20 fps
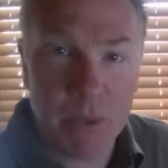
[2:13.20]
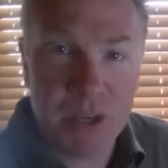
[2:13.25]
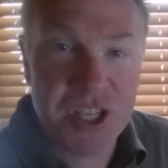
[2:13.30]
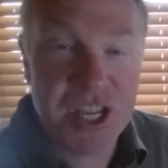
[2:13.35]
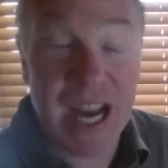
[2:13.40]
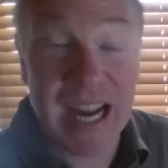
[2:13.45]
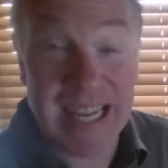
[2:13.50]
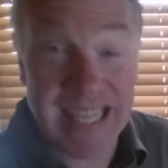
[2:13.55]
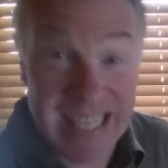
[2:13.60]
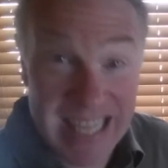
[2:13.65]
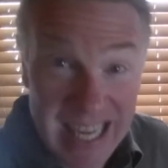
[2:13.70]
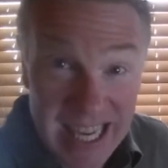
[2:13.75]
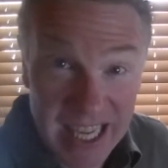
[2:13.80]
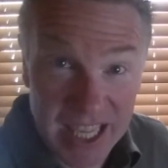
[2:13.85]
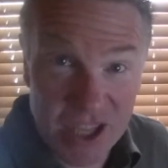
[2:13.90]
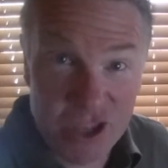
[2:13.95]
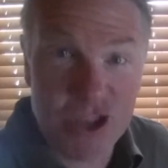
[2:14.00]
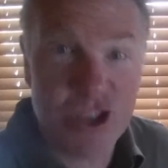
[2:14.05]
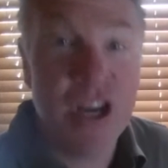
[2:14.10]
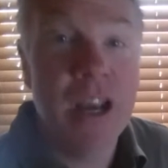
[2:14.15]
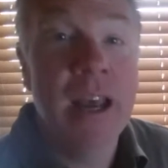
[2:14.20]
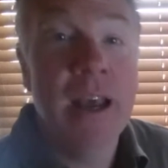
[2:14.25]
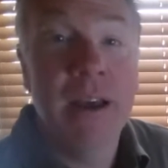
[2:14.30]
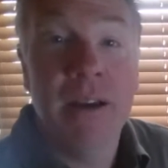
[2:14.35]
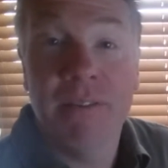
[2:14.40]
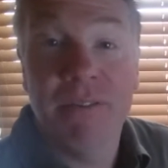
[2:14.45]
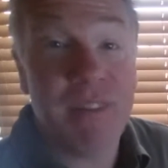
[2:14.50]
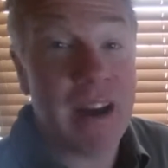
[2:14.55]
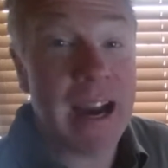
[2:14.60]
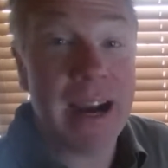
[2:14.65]
which I teach
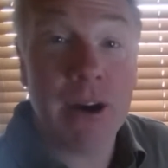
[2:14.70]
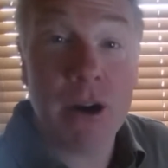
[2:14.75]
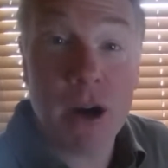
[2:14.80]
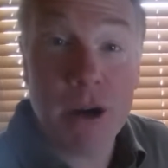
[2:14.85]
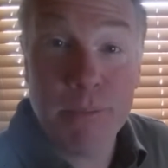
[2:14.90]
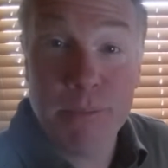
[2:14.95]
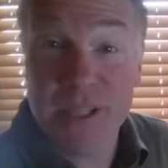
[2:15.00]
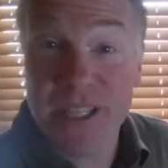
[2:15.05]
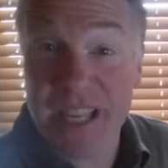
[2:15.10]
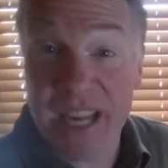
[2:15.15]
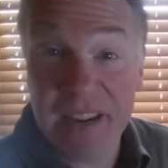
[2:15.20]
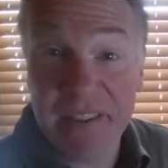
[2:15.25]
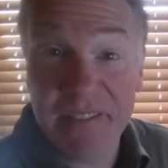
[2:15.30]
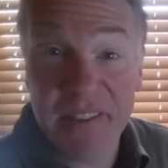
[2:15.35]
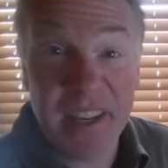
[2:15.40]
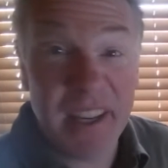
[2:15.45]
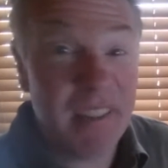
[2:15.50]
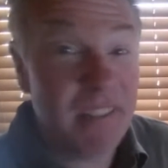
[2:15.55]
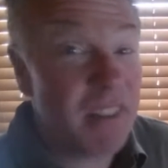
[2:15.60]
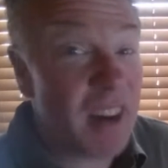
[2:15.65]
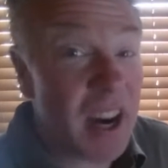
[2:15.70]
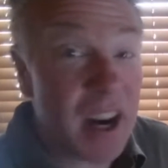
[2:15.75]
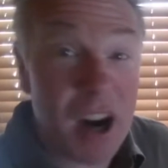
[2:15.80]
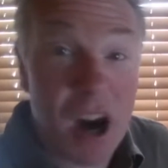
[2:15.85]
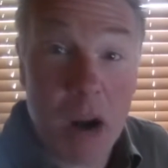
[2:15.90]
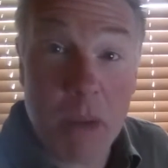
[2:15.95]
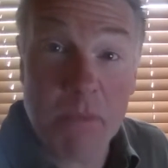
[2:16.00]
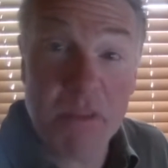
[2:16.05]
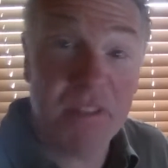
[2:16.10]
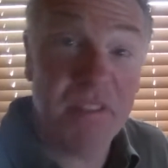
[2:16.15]
firearms safety,
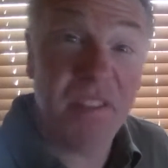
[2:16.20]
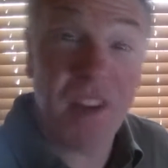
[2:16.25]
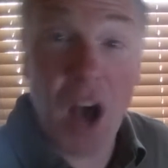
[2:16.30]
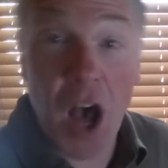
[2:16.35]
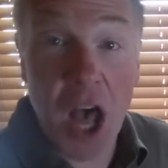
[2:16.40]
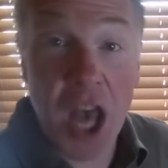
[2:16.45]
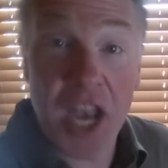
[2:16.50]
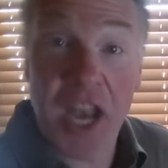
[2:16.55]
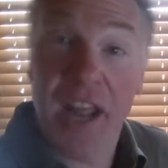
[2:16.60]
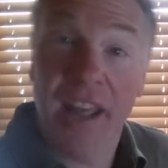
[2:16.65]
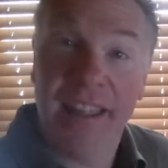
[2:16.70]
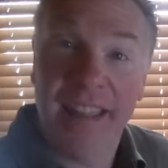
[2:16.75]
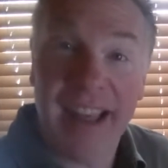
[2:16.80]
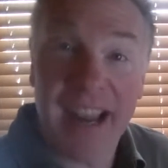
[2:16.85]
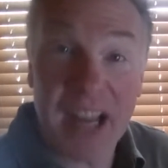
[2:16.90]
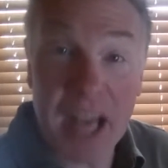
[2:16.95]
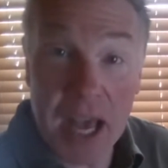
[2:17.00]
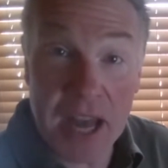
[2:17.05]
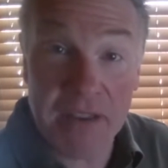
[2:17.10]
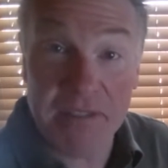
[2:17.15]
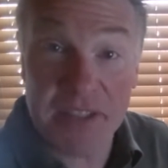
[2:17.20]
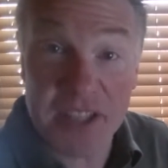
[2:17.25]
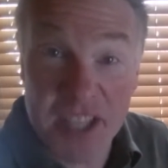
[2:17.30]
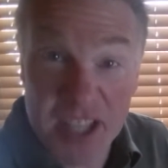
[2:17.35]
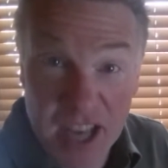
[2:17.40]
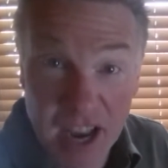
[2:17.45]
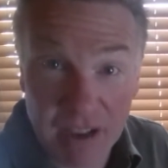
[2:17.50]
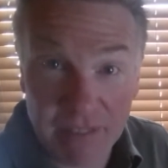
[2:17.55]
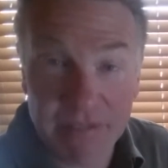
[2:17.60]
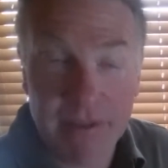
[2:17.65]
firearms fun, that kind of
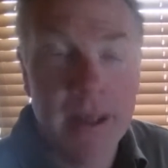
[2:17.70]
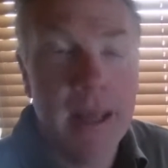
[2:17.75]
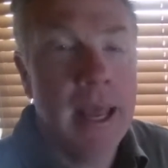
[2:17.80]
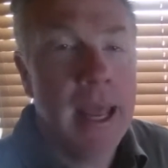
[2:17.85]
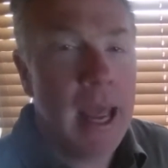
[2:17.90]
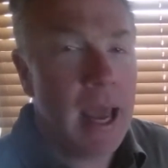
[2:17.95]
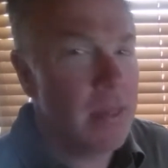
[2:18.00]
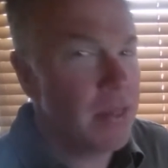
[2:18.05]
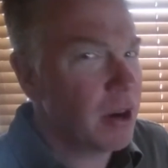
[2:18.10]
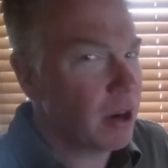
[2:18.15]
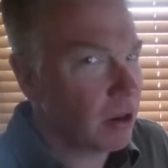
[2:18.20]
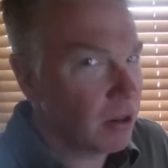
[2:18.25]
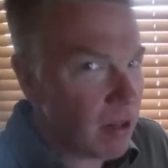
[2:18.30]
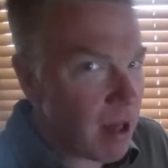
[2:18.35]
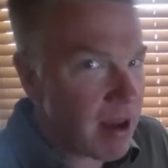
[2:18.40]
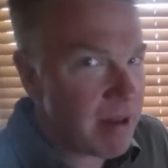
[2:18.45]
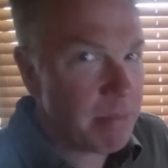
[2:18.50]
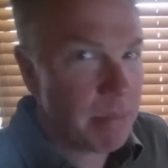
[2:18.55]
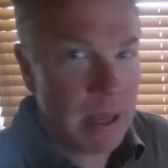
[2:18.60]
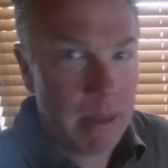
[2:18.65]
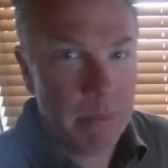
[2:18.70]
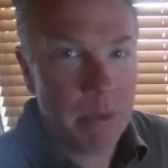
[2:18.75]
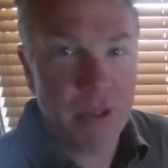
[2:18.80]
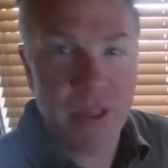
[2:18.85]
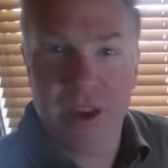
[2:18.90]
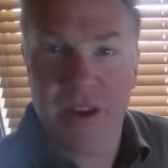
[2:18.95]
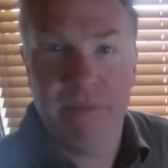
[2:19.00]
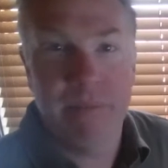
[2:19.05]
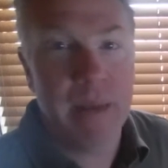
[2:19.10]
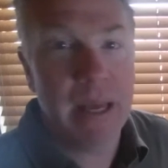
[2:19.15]
stuff. And there are a lot of people
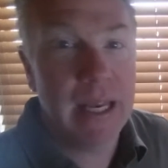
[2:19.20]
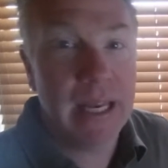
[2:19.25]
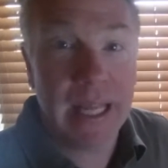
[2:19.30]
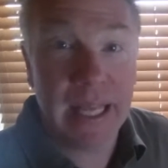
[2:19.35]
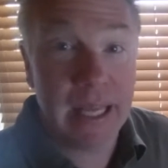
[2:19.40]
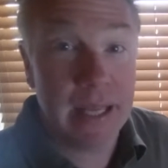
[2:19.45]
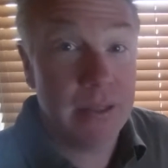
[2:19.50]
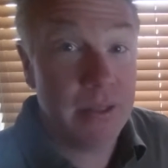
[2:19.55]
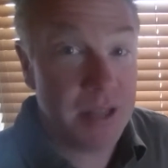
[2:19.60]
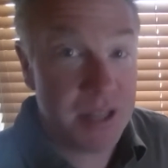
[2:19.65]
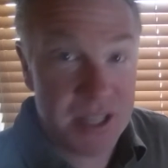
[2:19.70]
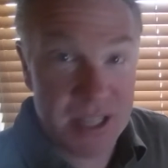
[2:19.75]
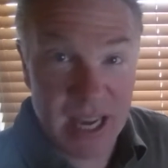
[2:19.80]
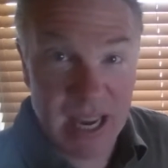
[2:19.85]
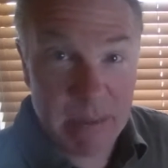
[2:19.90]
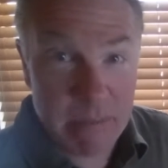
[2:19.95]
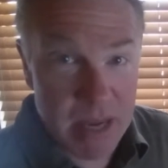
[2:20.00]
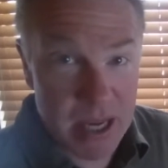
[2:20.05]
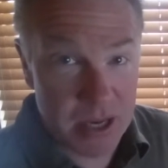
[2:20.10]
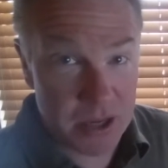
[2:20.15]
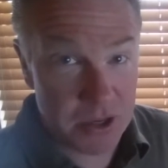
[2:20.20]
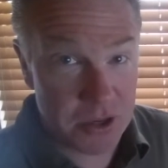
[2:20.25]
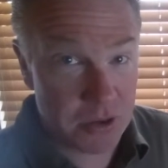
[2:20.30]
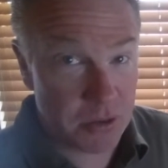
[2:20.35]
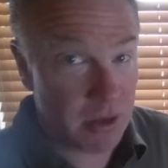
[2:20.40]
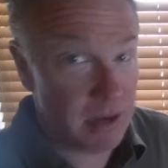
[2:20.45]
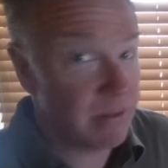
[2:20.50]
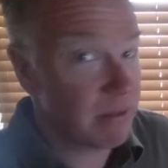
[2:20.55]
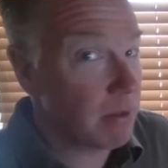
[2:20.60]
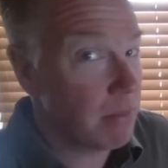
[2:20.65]
that have been in the same
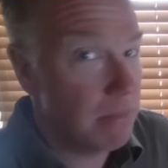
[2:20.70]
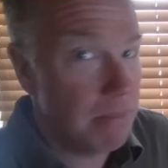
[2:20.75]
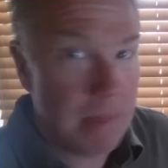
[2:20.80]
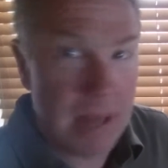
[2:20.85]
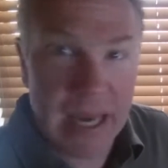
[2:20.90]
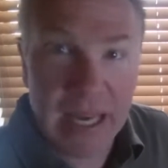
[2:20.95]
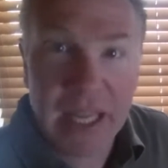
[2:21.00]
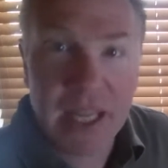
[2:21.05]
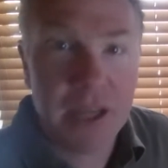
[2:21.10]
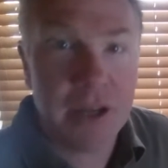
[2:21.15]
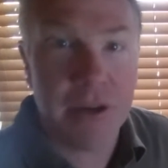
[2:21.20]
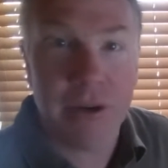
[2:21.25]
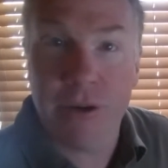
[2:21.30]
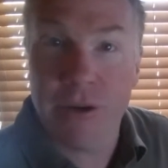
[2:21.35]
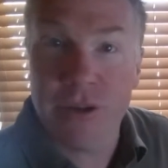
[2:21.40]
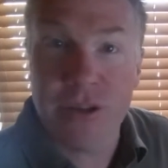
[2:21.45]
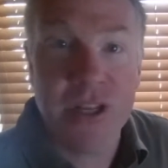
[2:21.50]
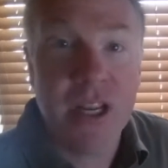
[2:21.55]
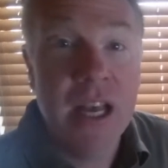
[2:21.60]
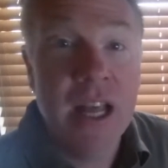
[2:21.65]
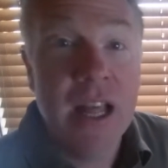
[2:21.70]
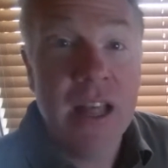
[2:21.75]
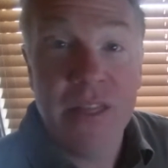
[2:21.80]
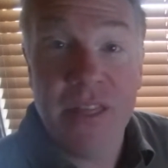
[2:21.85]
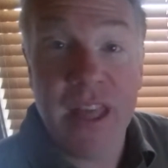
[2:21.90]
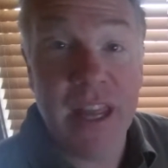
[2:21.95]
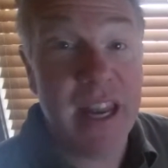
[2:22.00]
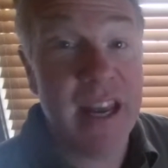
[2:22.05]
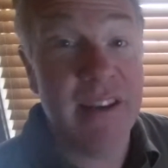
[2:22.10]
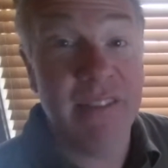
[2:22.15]
industry for many years
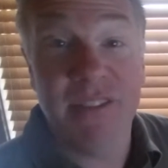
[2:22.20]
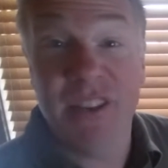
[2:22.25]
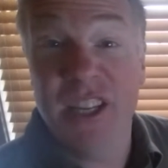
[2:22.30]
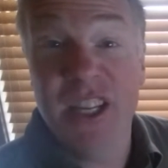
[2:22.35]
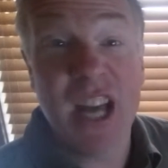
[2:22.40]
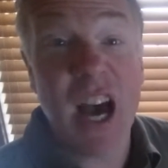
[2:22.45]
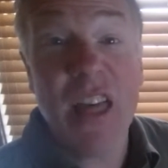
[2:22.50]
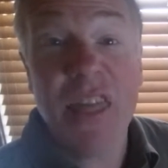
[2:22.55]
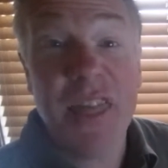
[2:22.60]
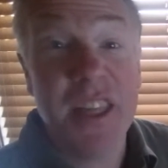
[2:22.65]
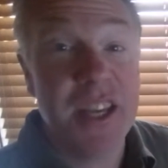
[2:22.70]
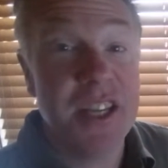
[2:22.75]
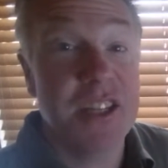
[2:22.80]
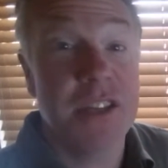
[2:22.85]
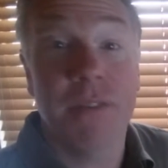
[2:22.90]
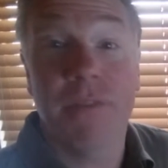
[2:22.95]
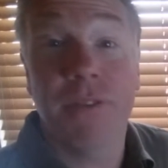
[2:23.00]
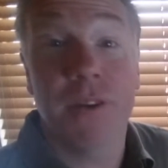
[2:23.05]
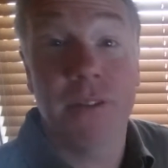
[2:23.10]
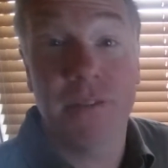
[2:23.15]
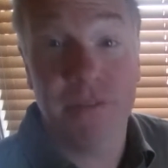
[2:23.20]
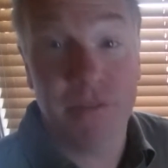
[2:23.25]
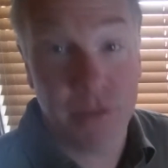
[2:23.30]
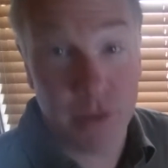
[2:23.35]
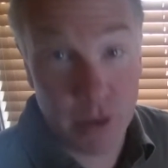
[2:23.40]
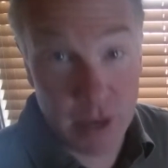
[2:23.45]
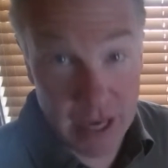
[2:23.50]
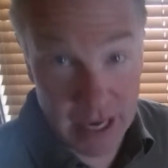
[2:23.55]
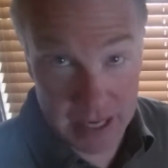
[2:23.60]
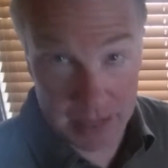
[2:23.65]
that have done this for
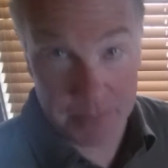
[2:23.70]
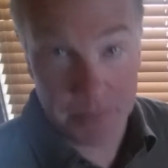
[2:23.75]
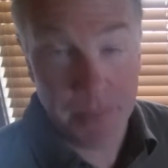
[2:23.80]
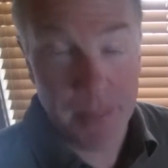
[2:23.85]
free.